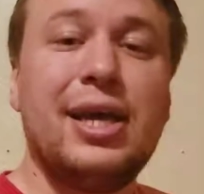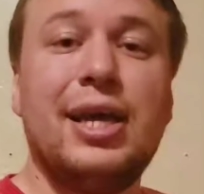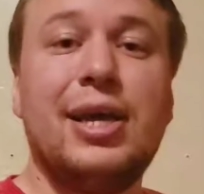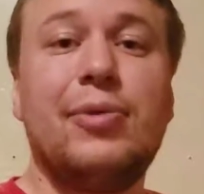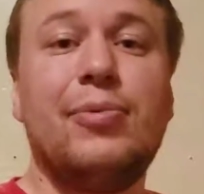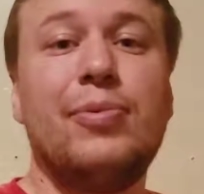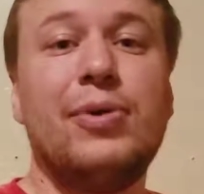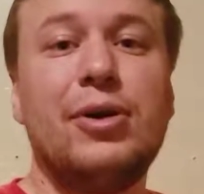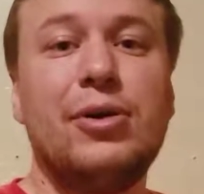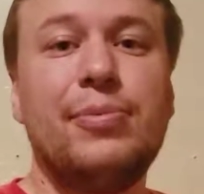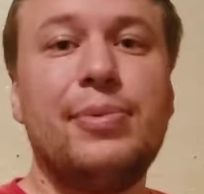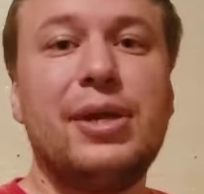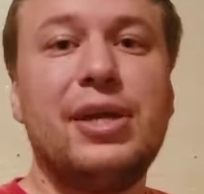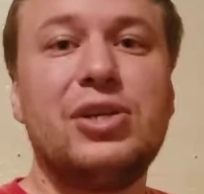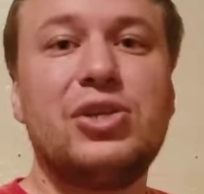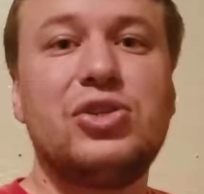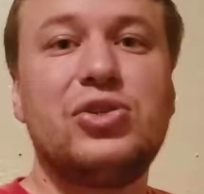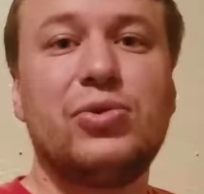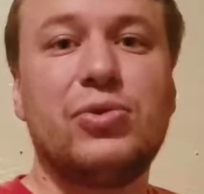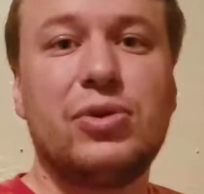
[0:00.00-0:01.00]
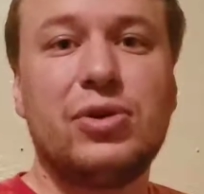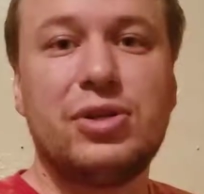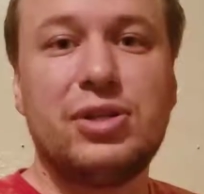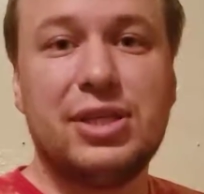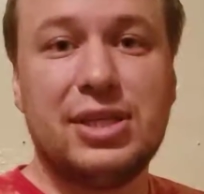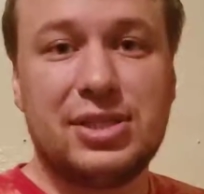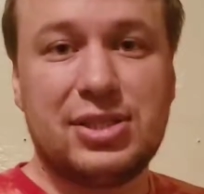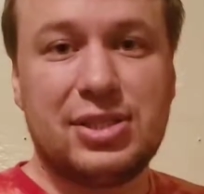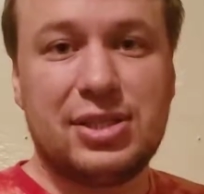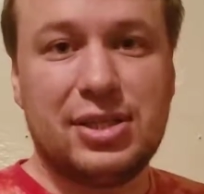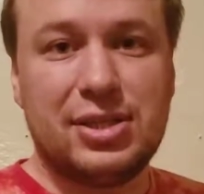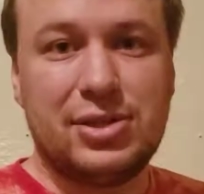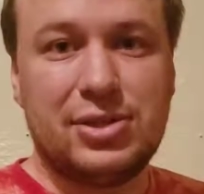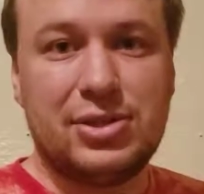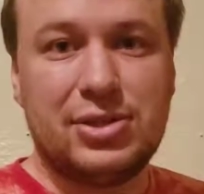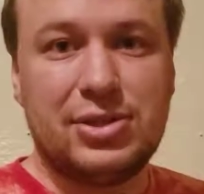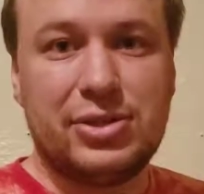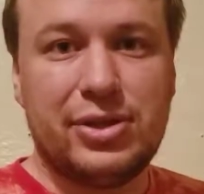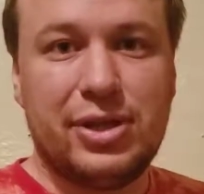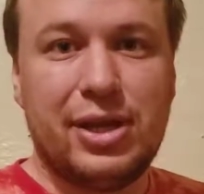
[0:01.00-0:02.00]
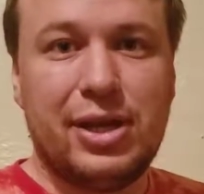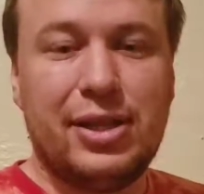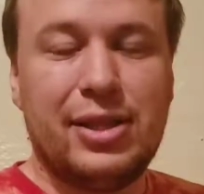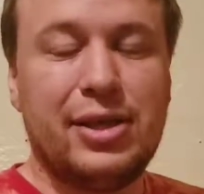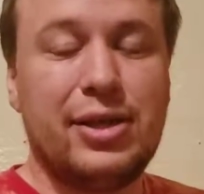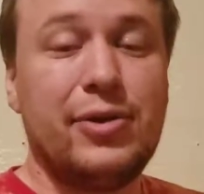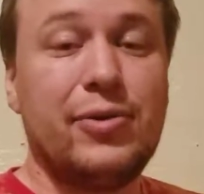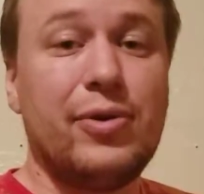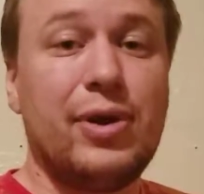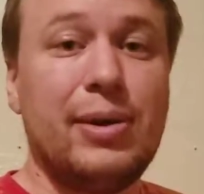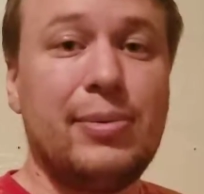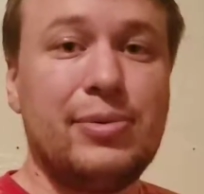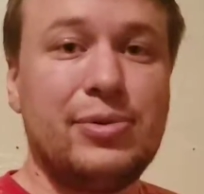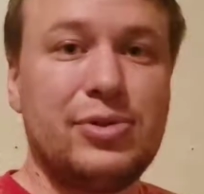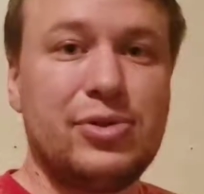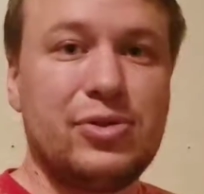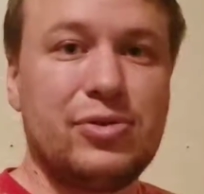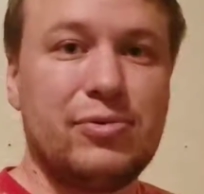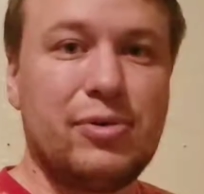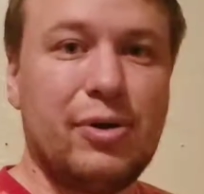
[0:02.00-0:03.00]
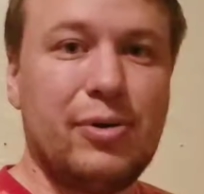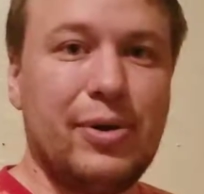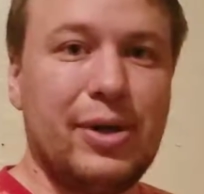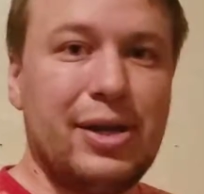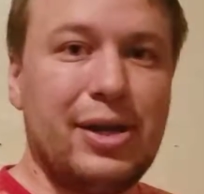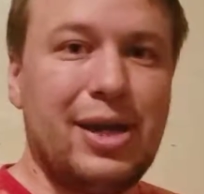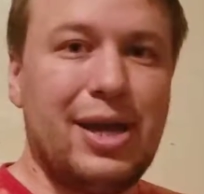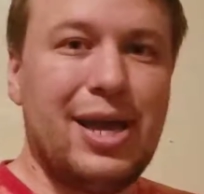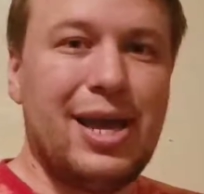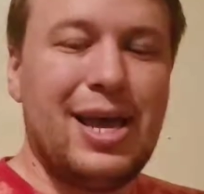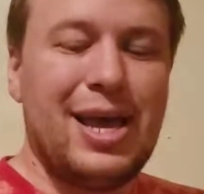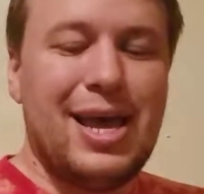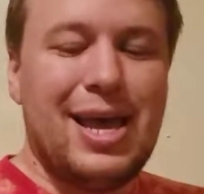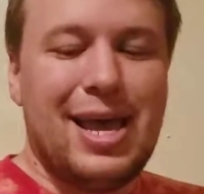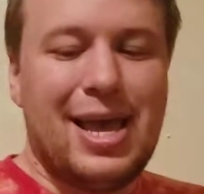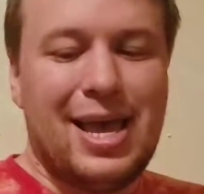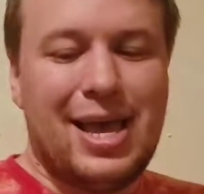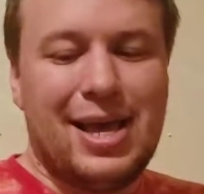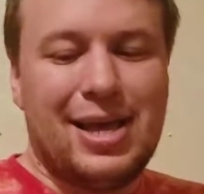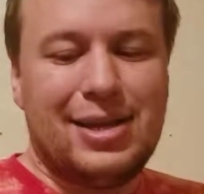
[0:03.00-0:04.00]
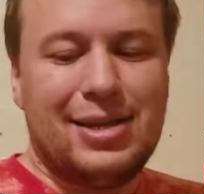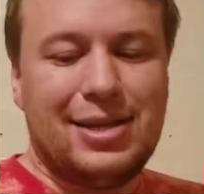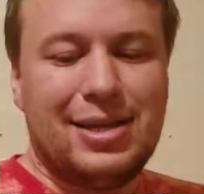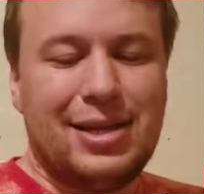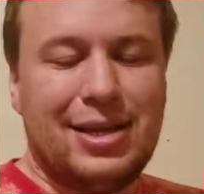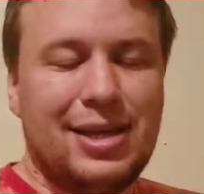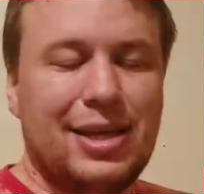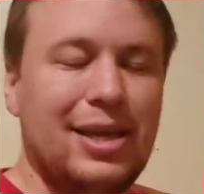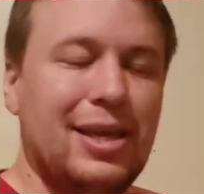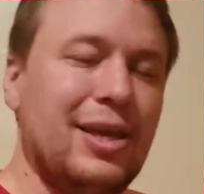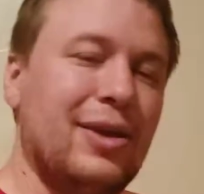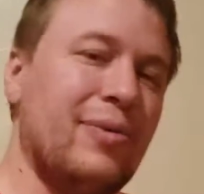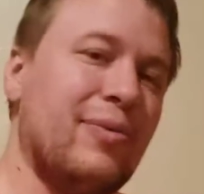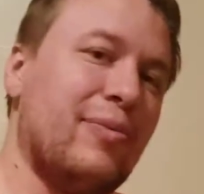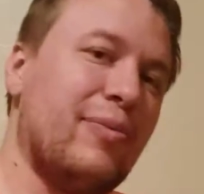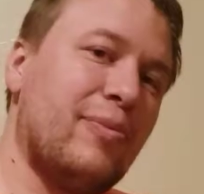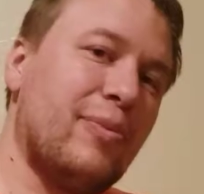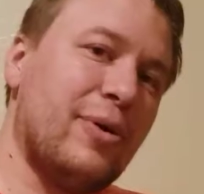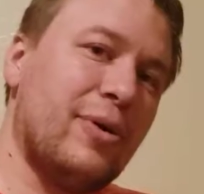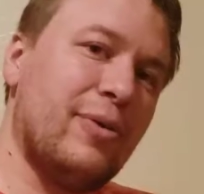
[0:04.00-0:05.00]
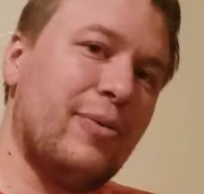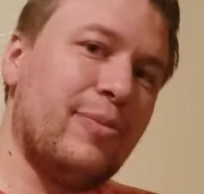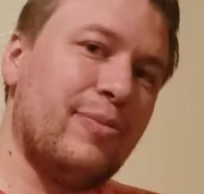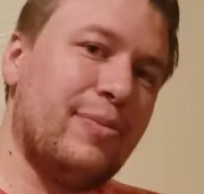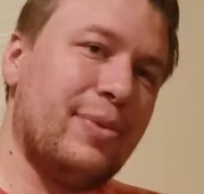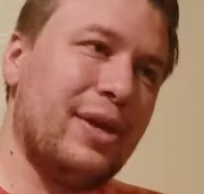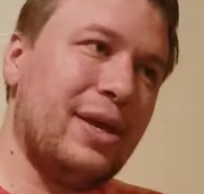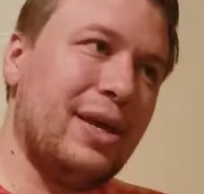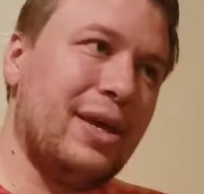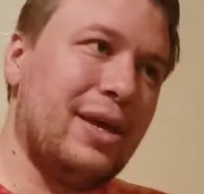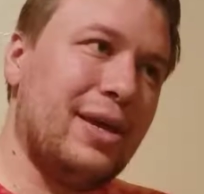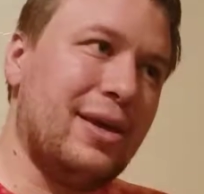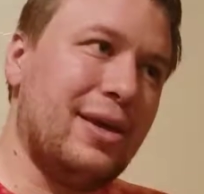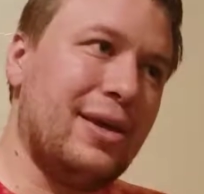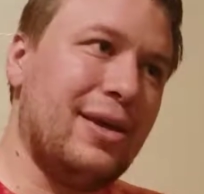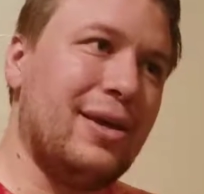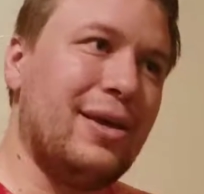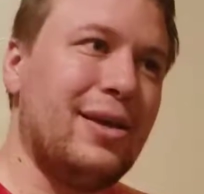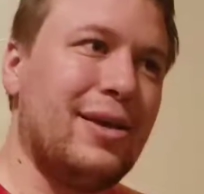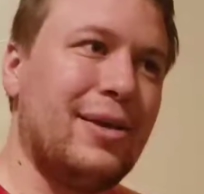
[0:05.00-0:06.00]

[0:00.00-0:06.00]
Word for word: It will be a shorter distance that you're able to throw it, and it won't be